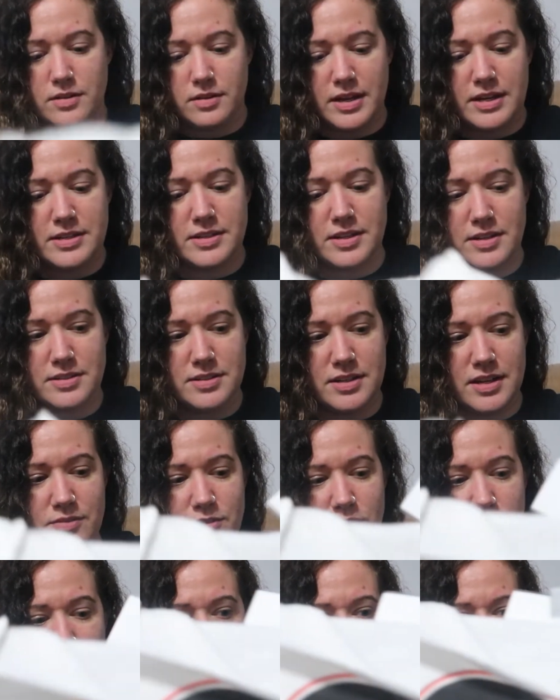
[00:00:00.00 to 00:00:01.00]
It doesn't
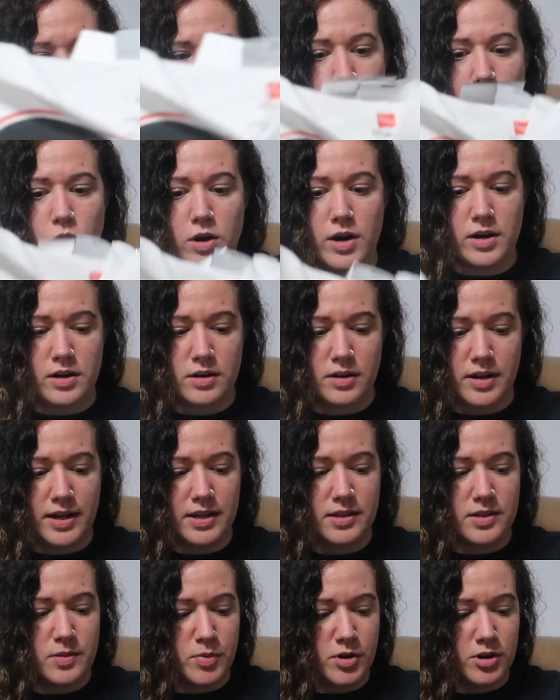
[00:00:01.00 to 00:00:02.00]
even look worn,
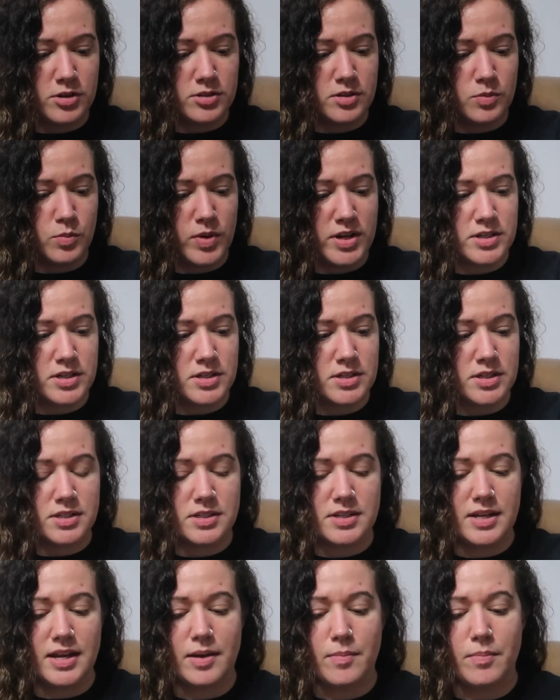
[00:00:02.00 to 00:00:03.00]
like the person went to
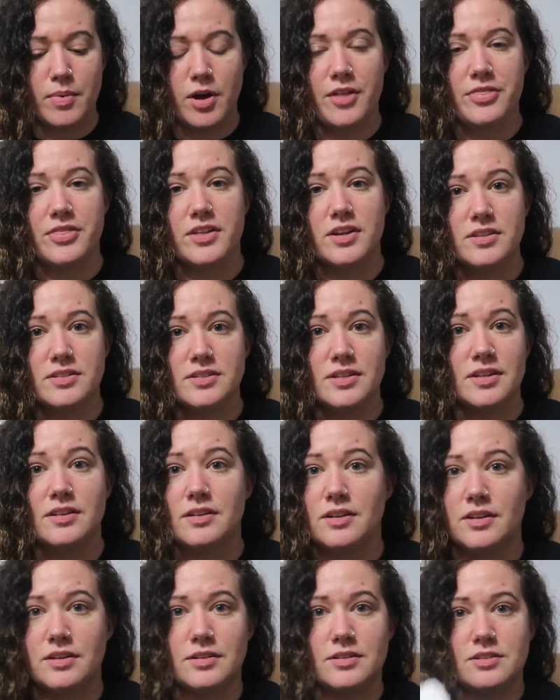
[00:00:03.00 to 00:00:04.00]
Disney and bought this and
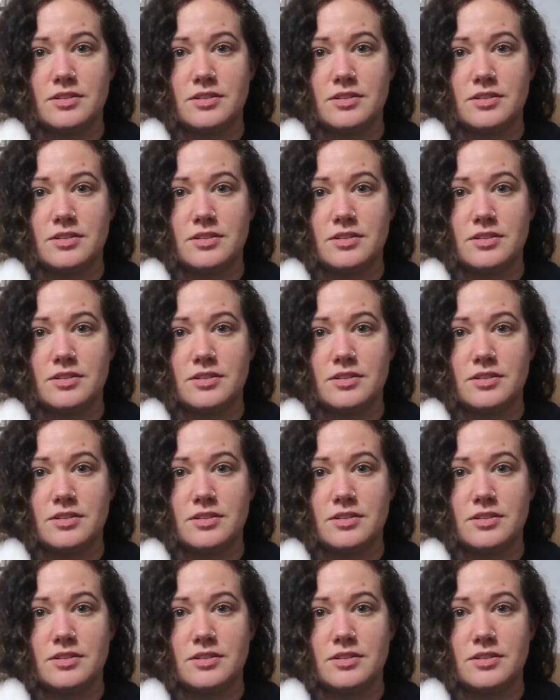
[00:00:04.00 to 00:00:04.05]
then